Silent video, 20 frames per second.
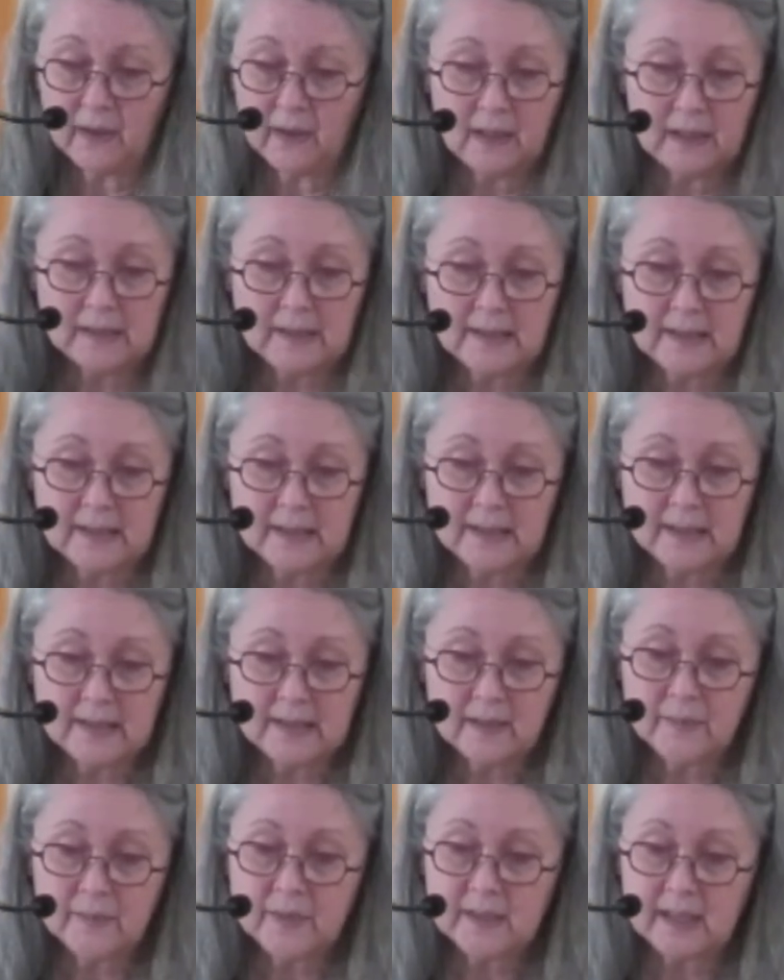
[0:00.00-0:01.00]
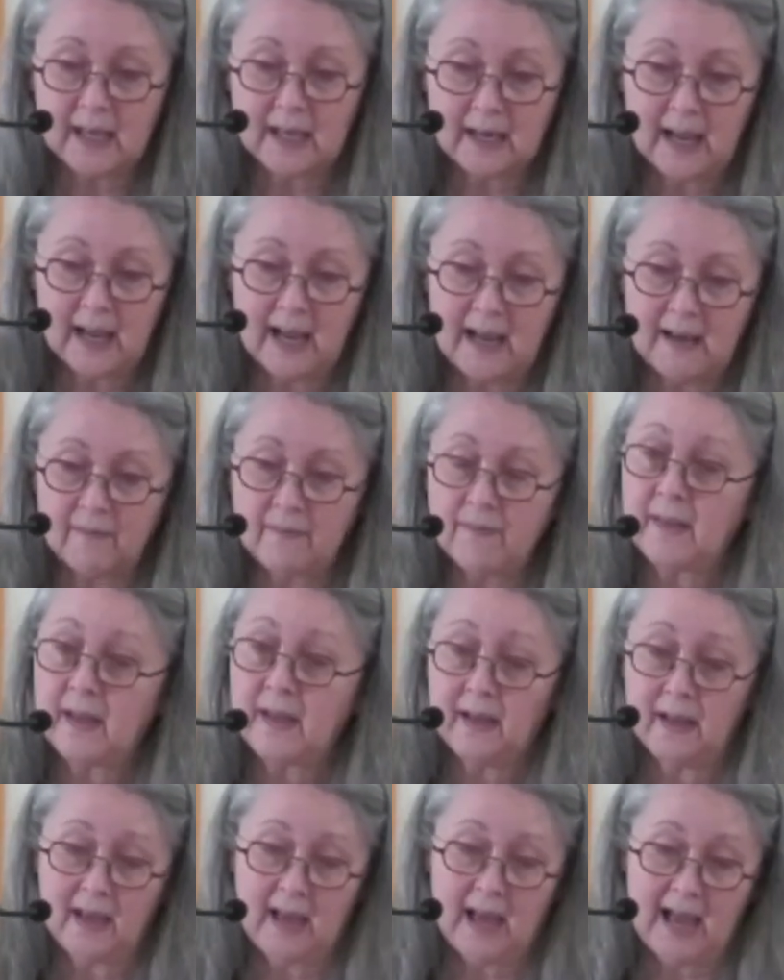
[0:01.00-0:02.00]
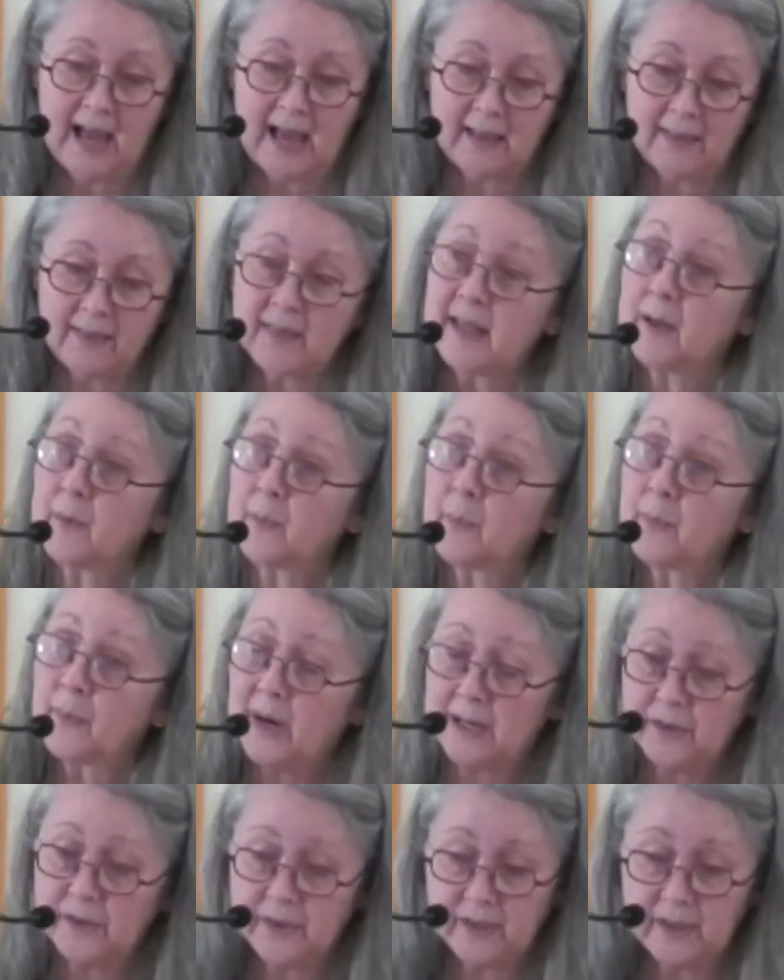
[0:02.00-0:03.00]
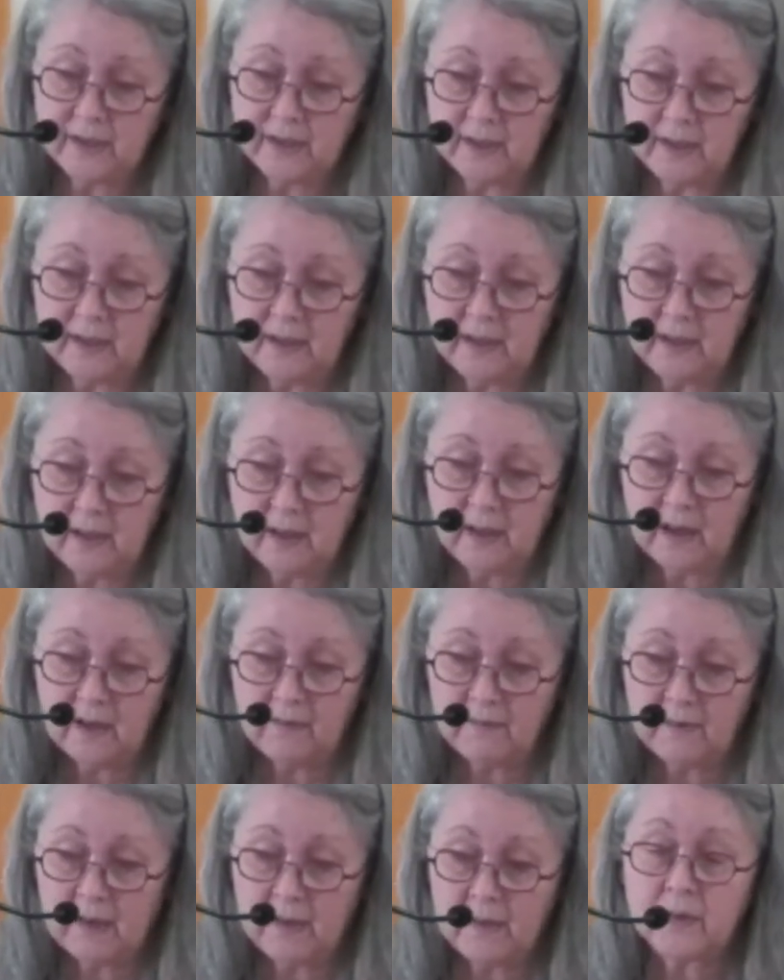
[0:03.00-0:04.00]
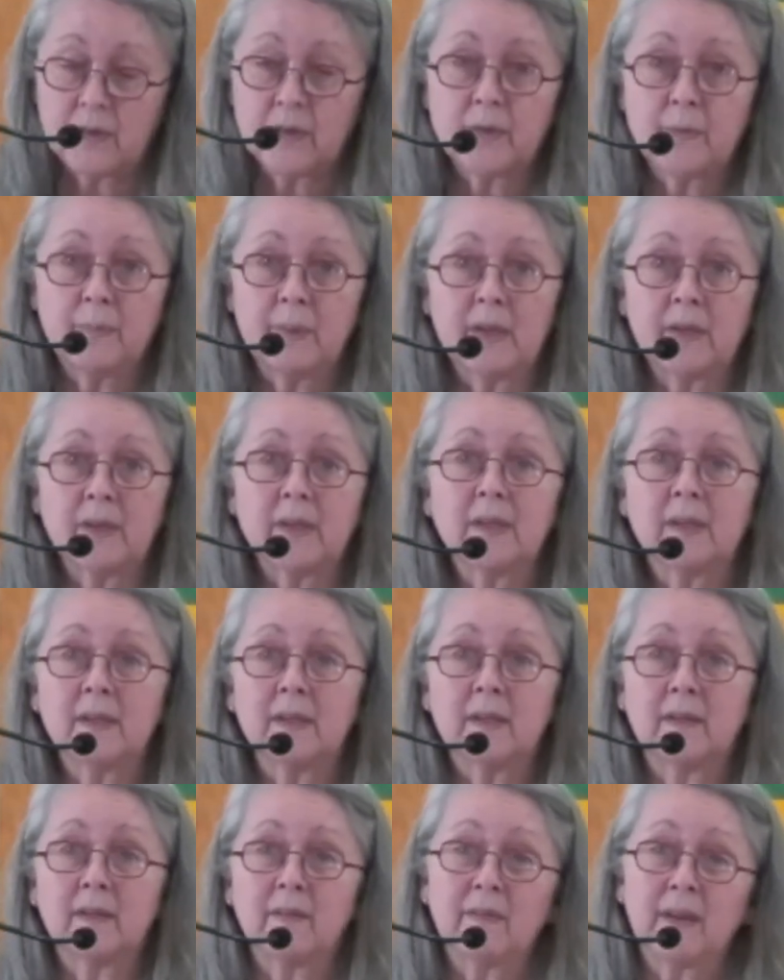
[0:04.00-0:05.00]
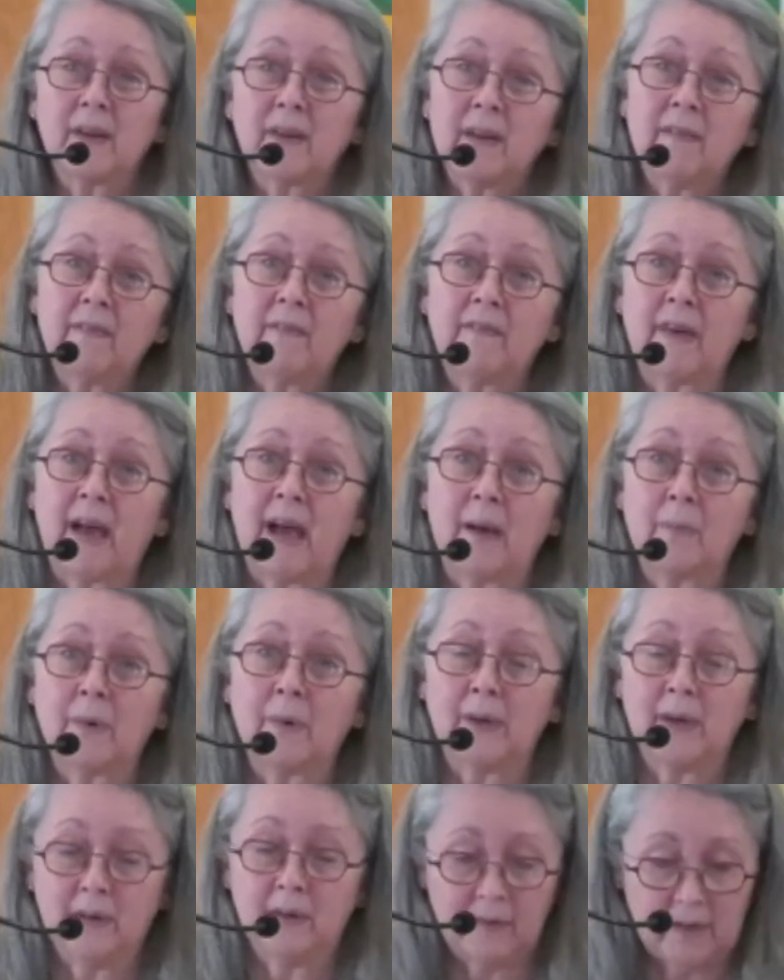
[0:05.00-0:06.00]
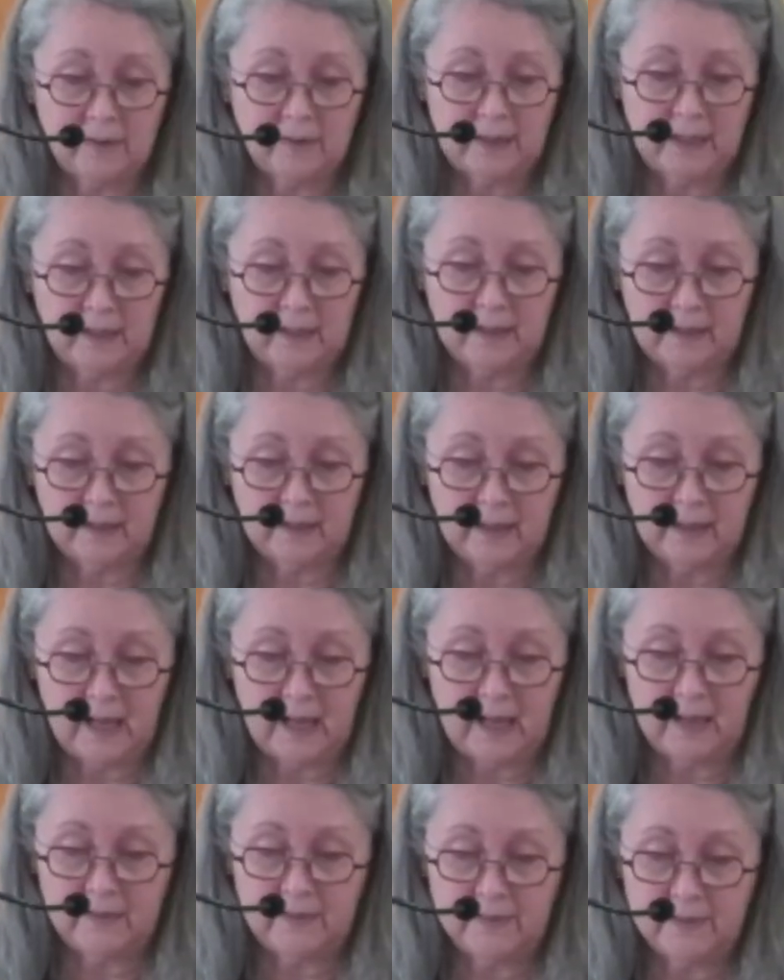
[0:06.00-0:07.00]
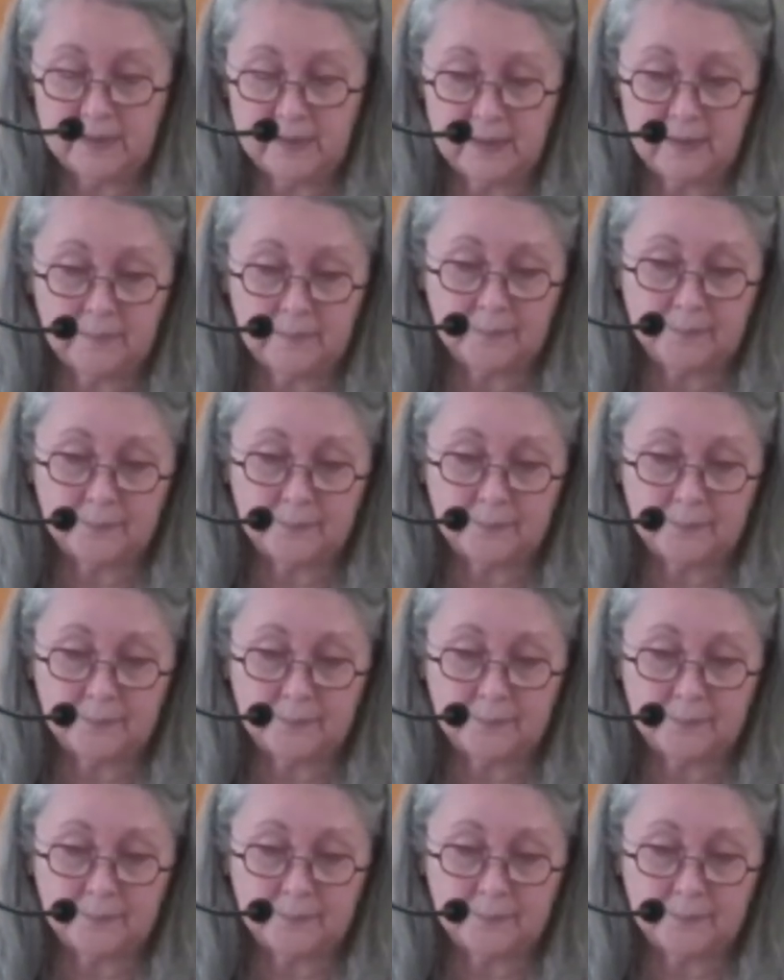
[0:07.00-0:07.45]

on systems that have had the oppression of others built into the very fabric of our daily lives.